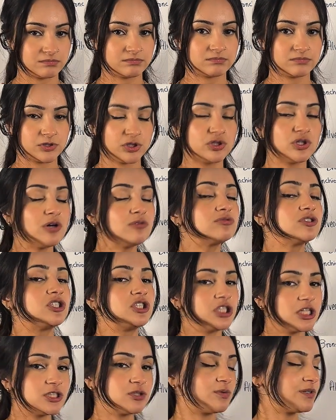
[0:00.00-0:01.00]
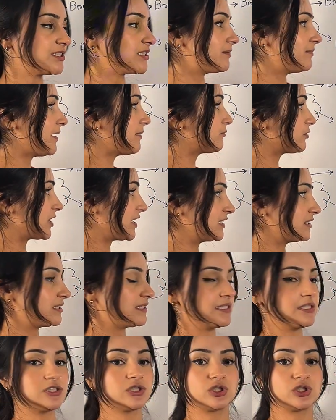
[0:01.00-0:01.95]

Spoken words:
you don't just want to memorize this,